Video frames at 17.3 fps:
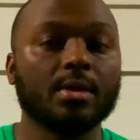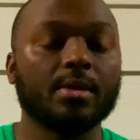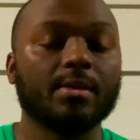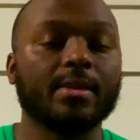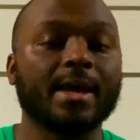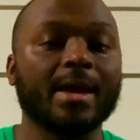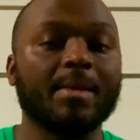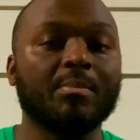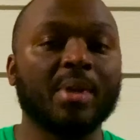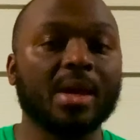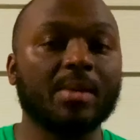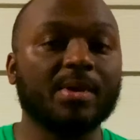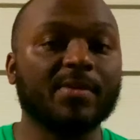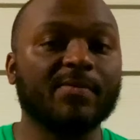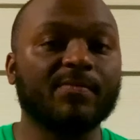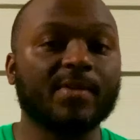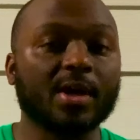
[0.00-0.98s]
that baby
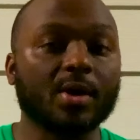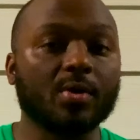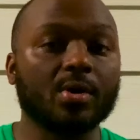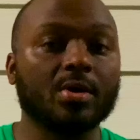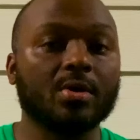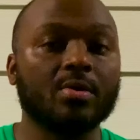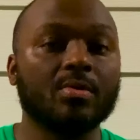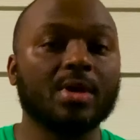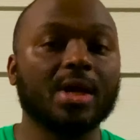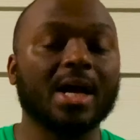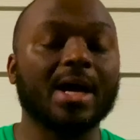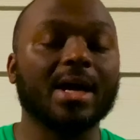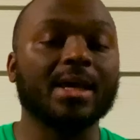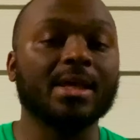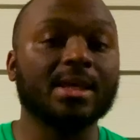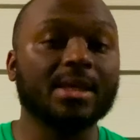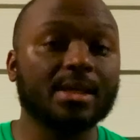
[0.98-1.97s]
Pharaoh got
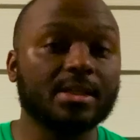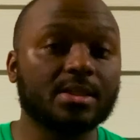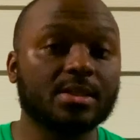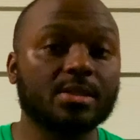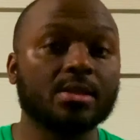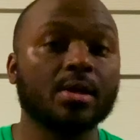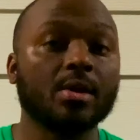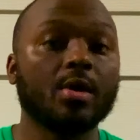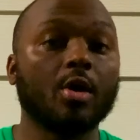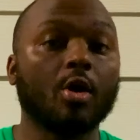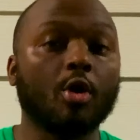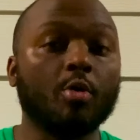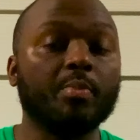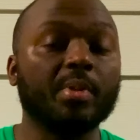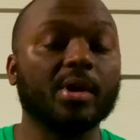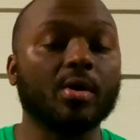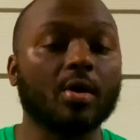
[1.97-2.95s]
his
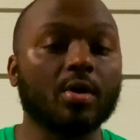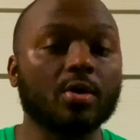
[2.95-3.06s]
open